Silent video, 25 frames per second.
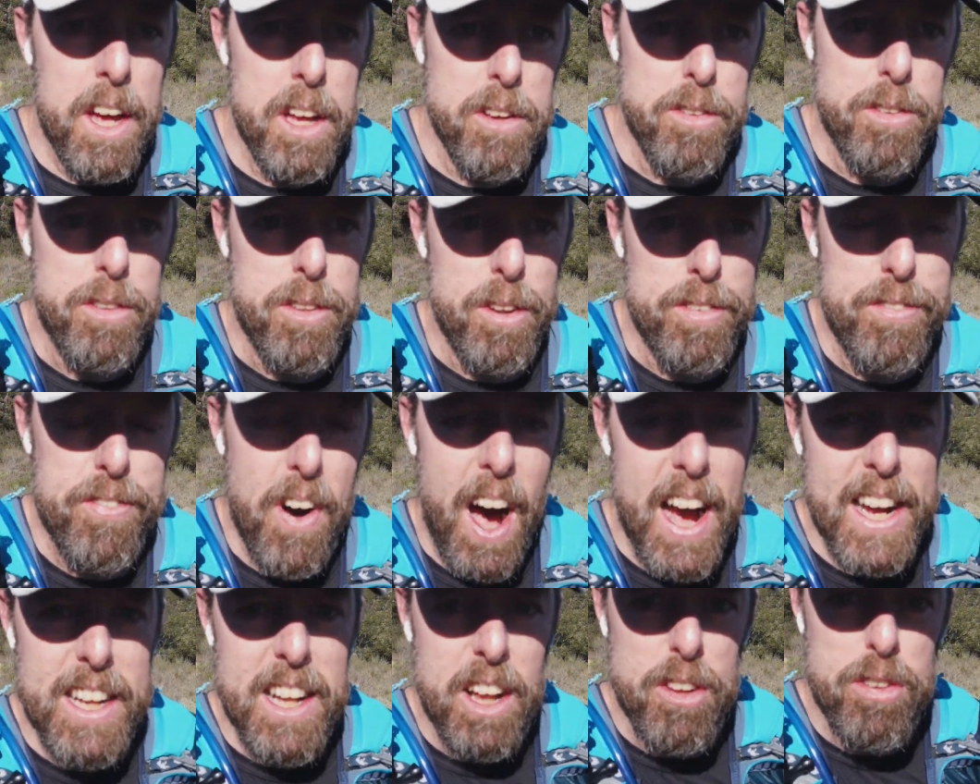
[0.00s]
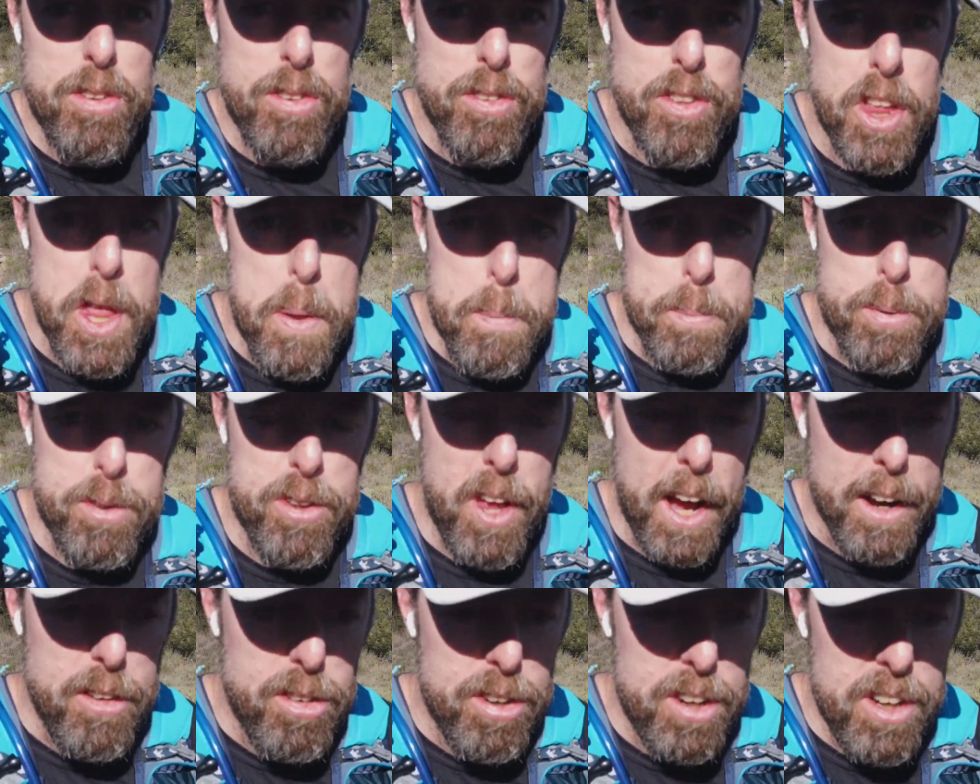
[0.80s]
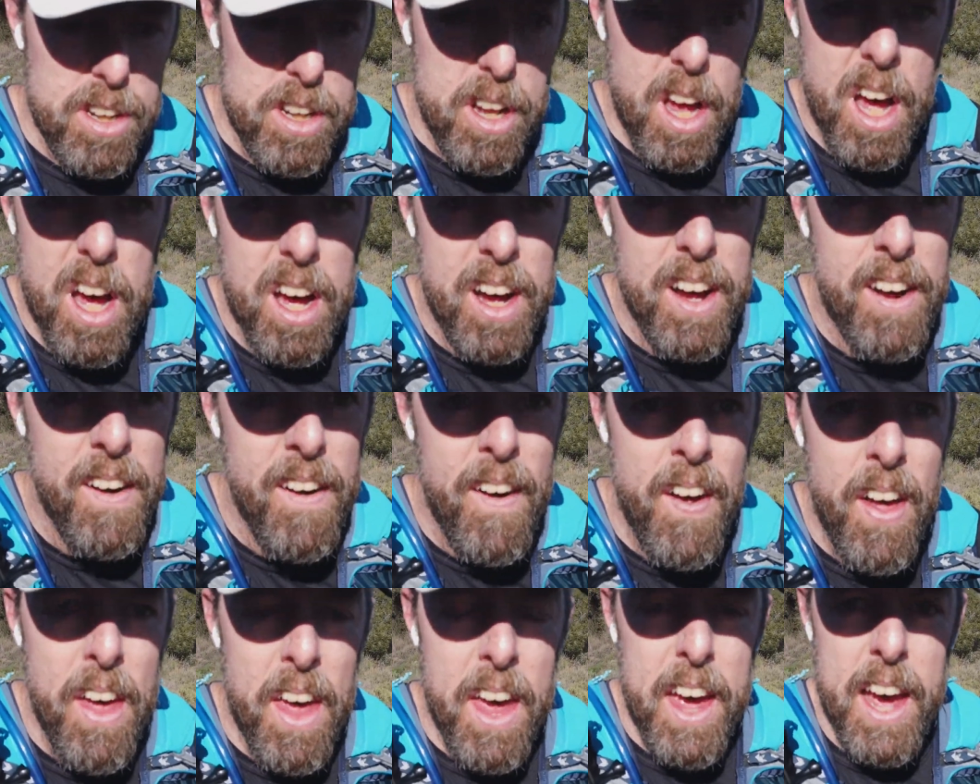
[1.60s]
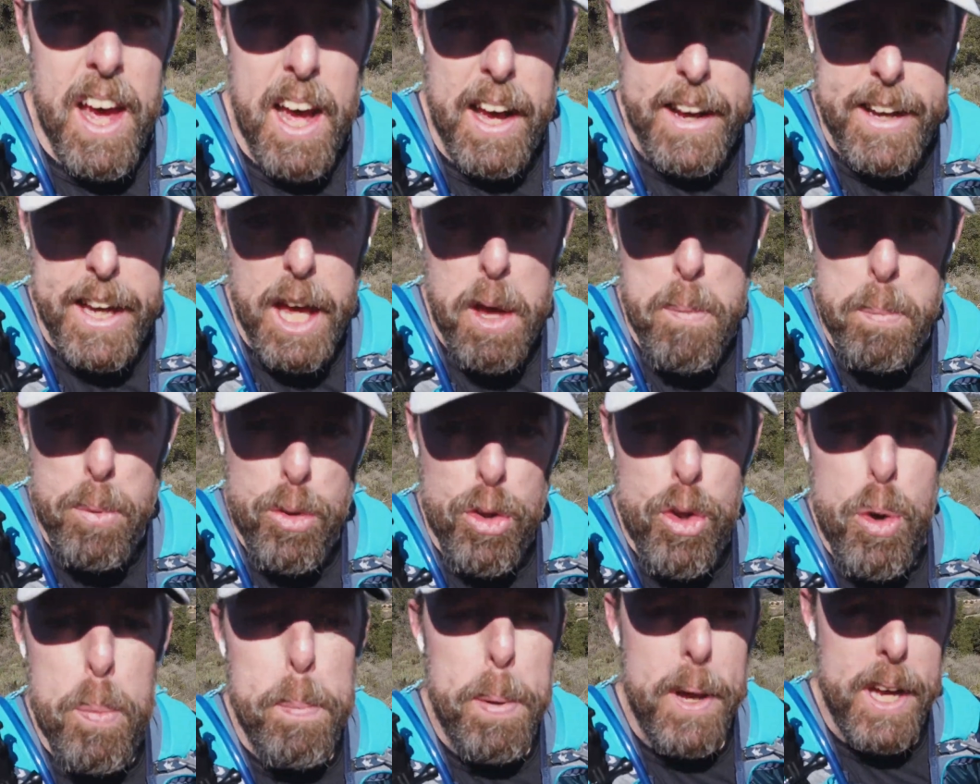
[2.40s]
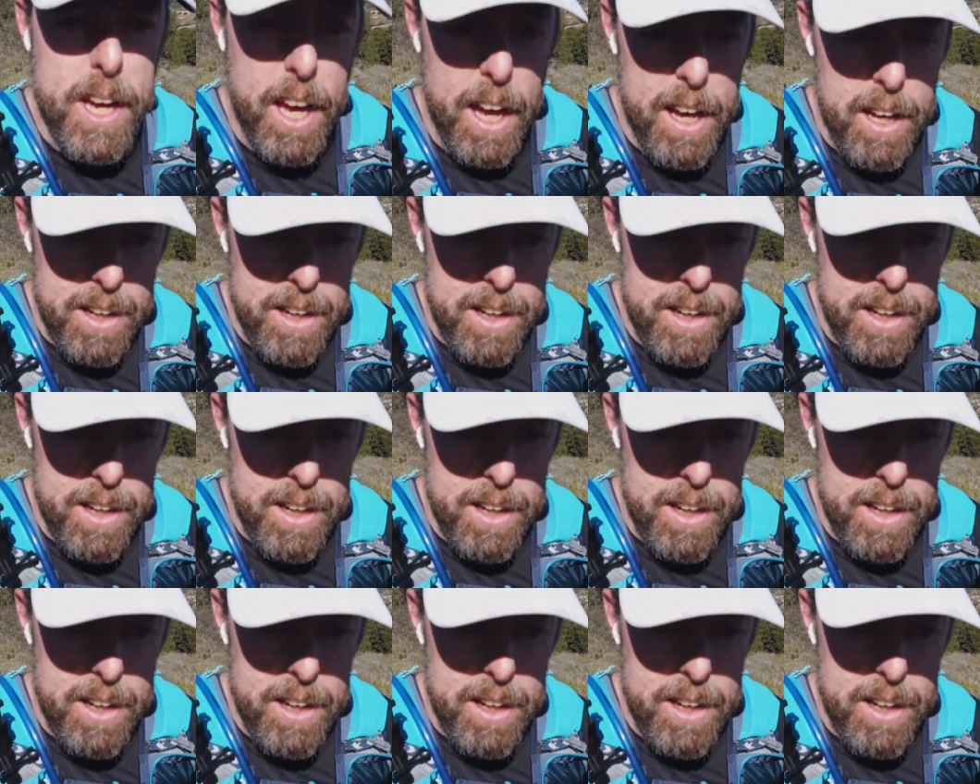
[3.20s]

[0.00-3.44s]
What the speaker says: is to find a steep section and keep looping